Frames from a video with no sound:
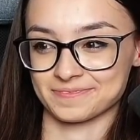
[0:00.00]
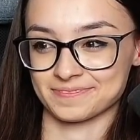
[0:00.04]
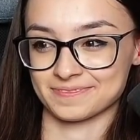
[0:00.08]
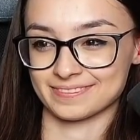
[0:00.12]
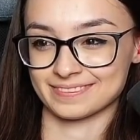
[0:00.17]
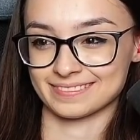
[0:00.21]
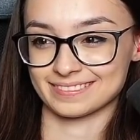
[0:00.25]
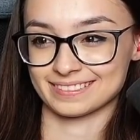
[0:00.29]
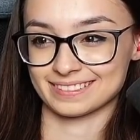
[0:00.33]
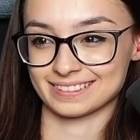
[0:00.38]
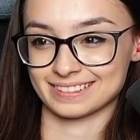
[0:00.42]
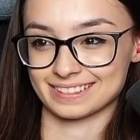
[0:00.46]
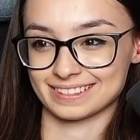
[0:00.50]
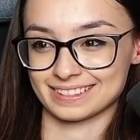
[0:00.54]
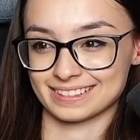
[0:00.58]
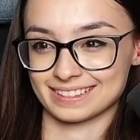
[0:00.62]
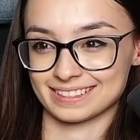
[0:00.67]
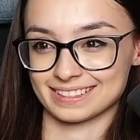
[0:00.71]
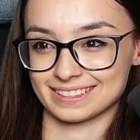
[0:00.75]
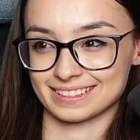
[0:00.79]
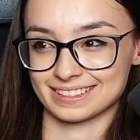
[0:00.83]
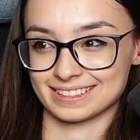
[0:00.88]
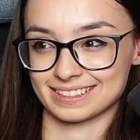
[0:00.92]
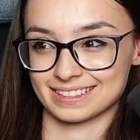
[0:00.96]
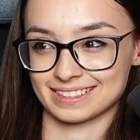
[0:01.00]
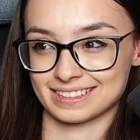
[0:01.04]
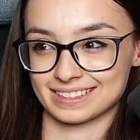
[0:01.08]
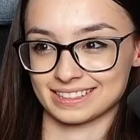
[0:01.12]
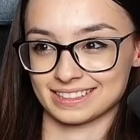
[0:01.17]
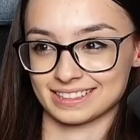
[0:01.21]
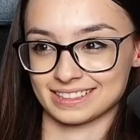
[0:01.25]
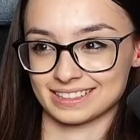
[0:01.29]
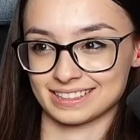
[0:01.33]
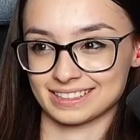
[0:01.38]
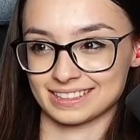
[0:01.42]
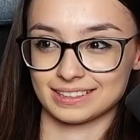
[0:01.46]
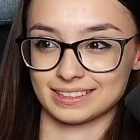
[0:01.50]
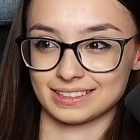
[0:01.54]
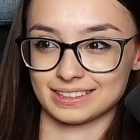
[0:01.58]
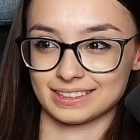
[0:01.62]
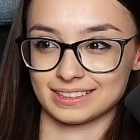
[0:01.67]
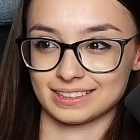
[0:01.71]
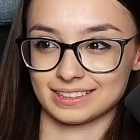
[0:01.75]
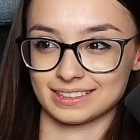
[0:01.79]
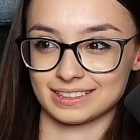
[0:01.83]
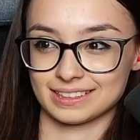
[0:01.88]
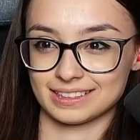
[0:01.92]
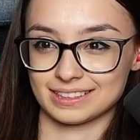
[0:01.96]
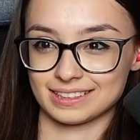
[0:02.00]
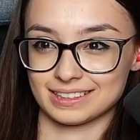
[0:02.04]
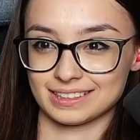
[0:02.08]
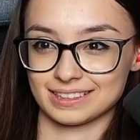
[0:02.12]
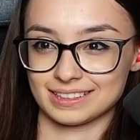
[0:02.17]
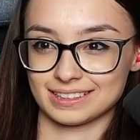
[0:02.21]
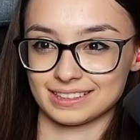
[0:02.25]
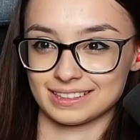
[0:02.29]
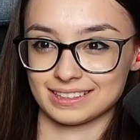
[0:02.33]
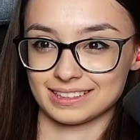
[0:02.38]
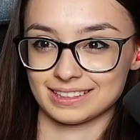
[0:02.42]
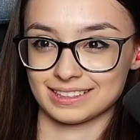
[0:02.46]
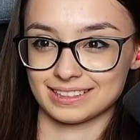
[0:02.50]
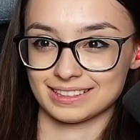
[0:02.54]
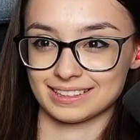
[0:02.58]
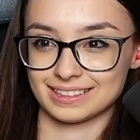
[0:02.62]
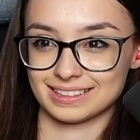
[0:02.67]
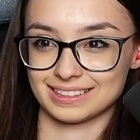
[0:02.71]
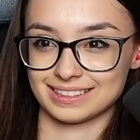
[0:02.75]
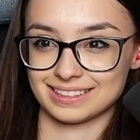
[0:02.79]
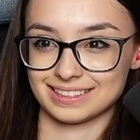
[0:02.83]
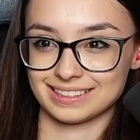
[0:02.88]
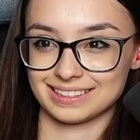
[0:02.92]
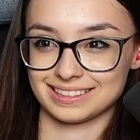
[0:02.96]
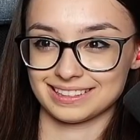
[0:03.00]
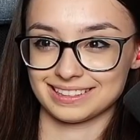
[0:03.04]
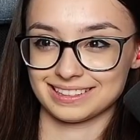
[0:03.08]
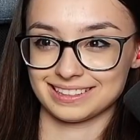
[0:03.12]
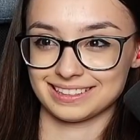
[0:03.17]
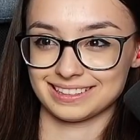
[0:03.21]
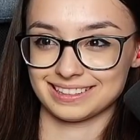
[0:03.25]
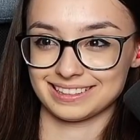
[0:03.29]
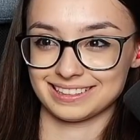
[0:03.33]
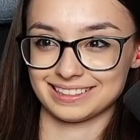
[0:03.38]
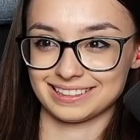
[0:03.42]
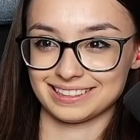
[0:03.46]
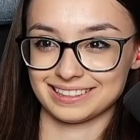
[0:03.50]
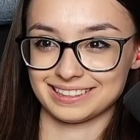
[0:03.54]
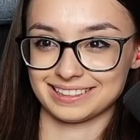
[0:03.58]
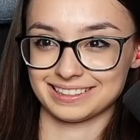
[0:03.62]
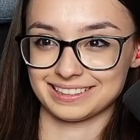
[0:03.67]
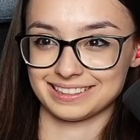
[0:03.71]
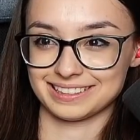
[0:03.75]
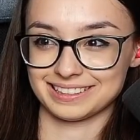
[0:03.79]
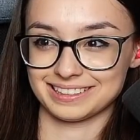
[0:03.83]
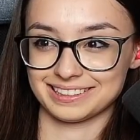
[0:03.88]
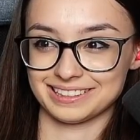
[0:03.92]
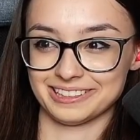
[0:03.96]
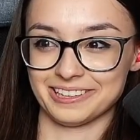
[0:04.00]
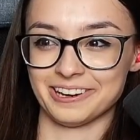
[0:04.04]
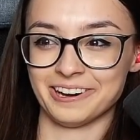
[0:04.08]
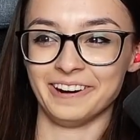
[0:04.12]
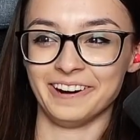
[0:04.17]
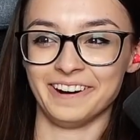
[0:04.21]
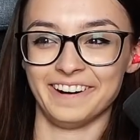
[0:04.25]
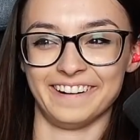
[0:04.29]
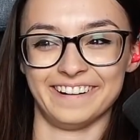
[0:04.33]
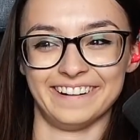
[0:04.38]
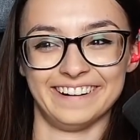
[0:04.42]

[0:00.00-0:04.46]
No one is speaking in this clip.